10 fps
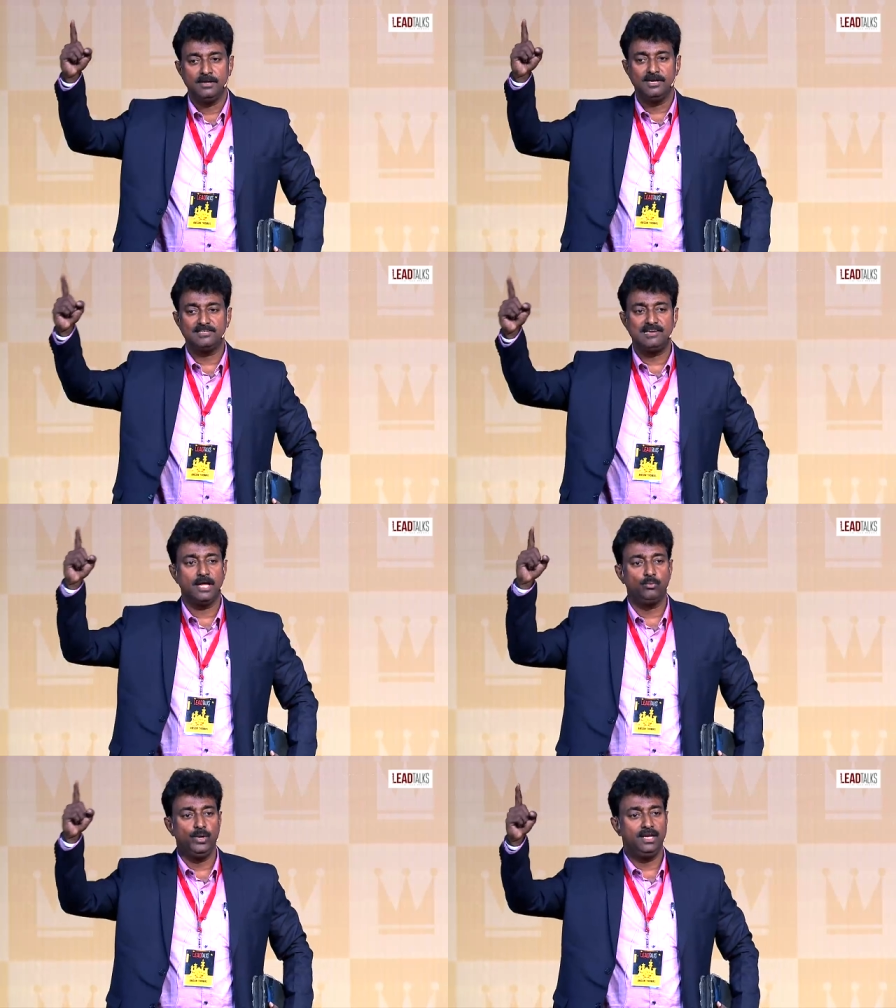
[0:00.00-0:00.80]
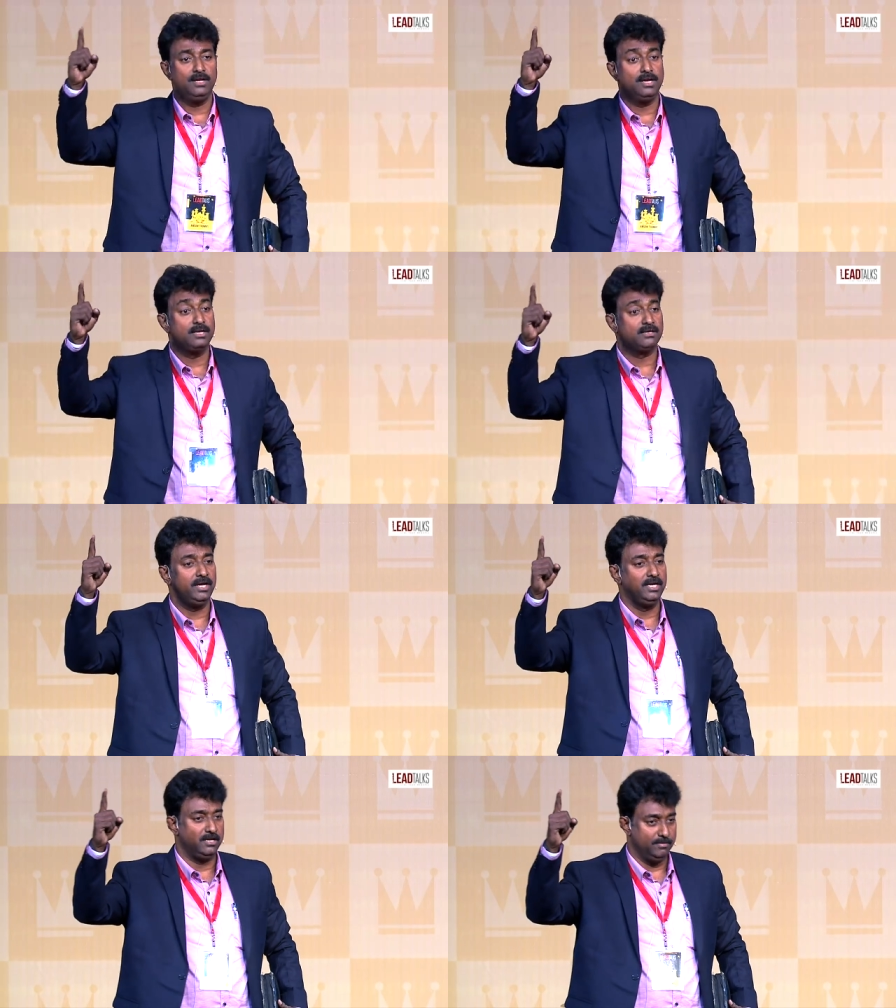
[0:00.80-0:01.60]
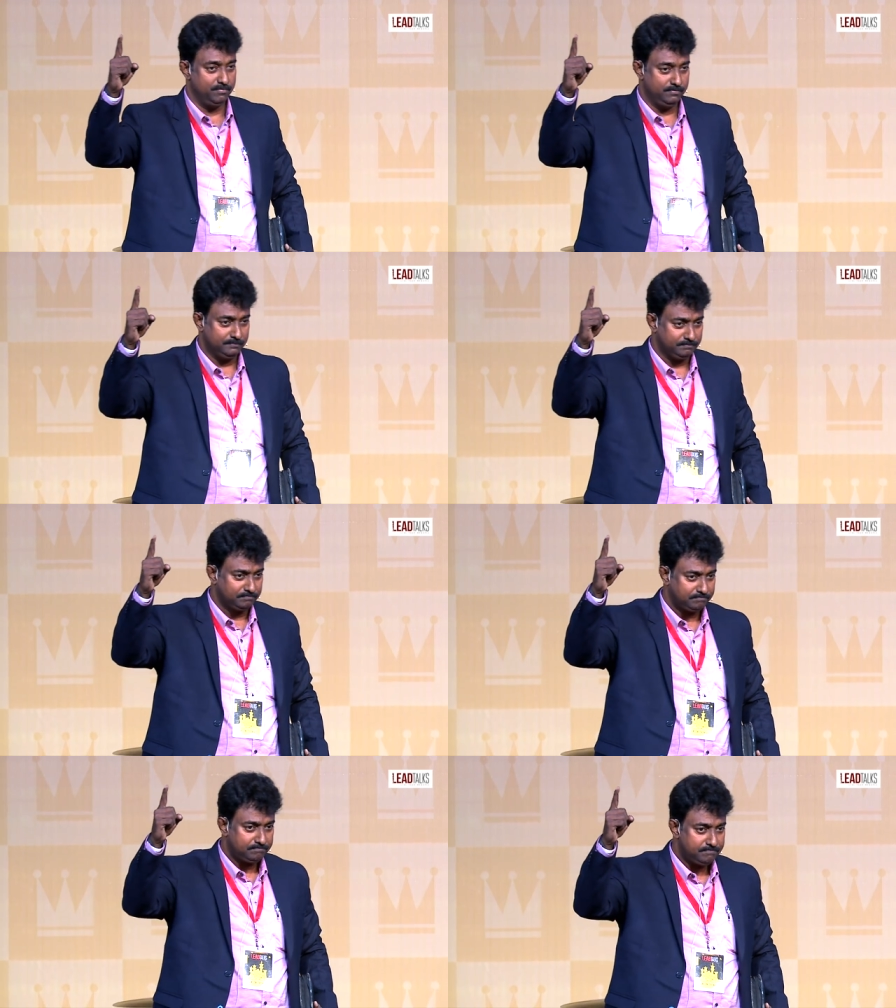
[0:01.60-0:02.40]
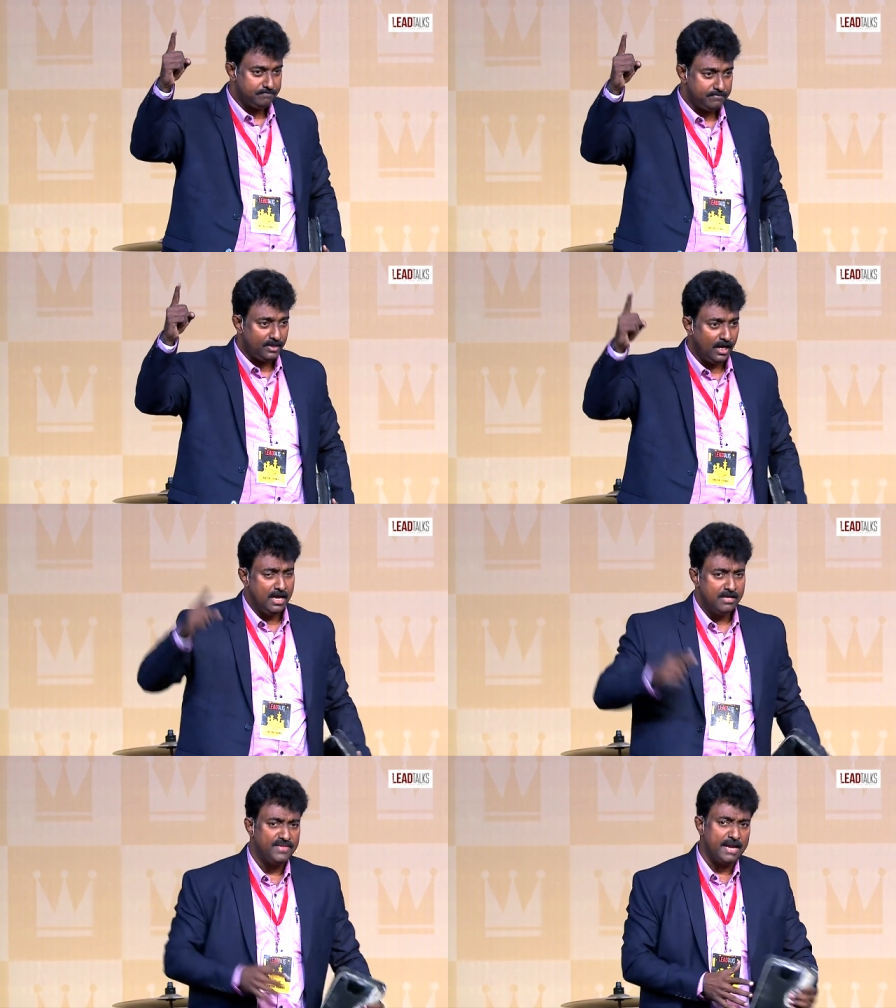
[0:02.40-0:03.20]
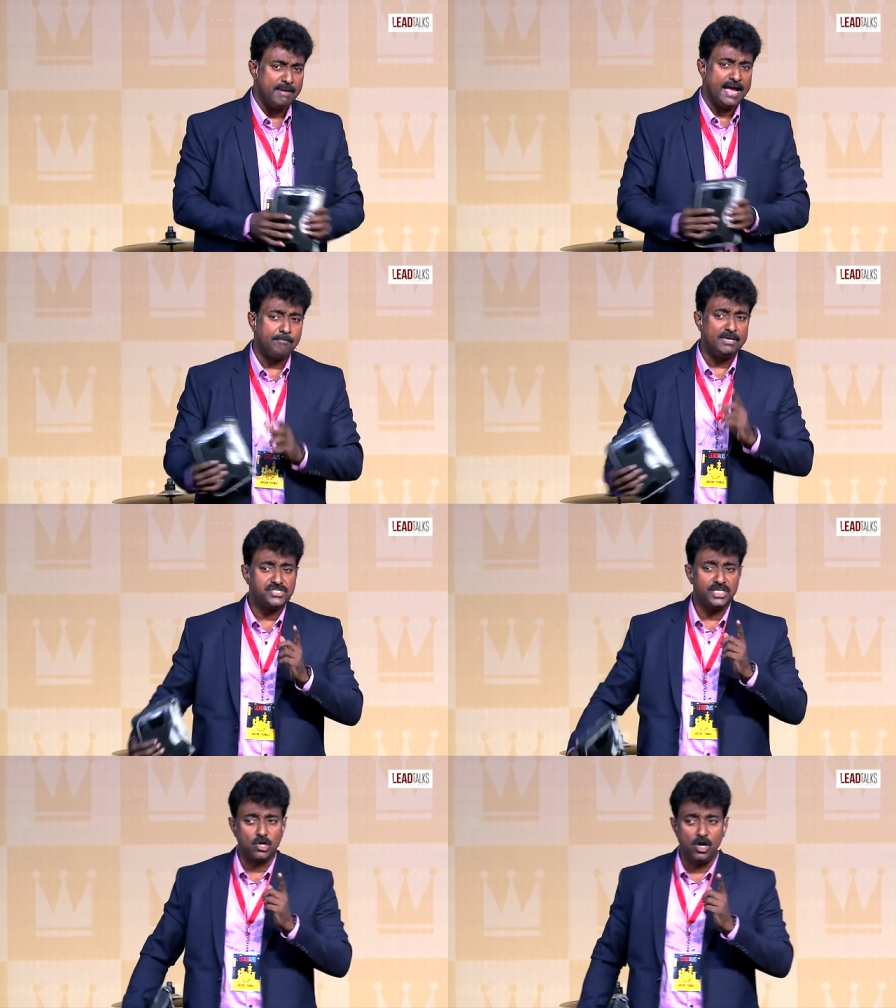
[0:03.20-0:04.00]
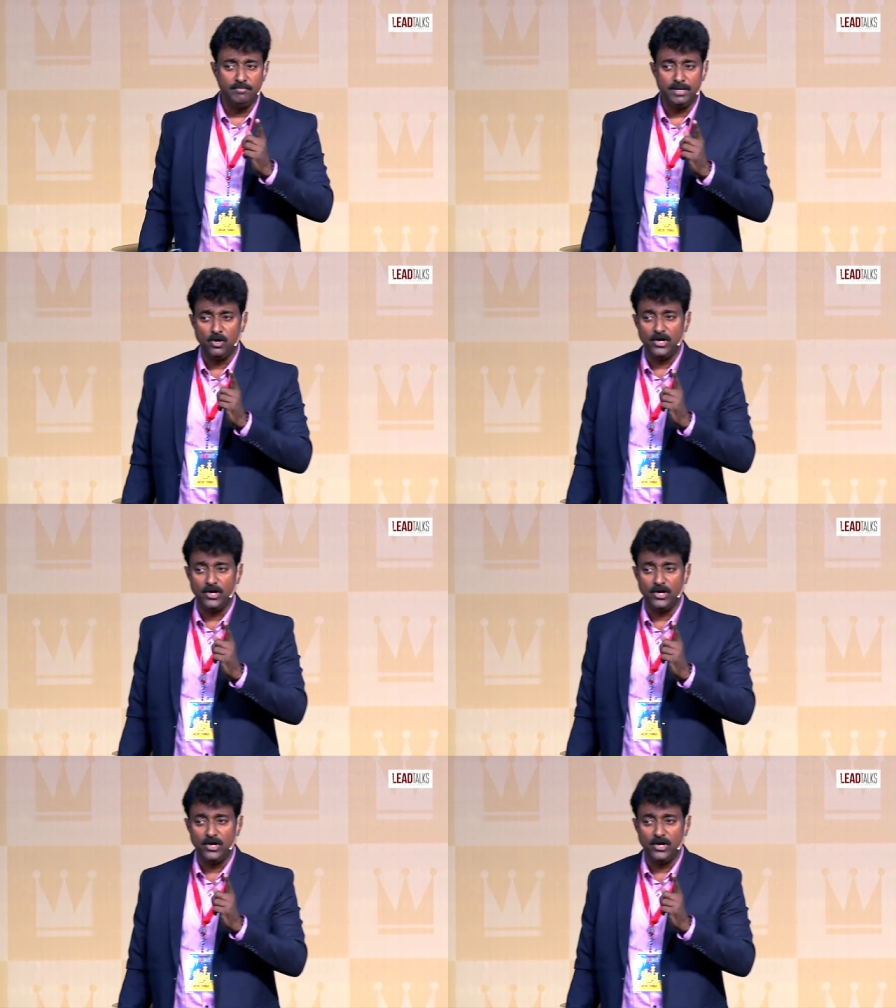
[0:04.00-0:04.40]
it is like winning a kingdom. Then my Ammachi told me,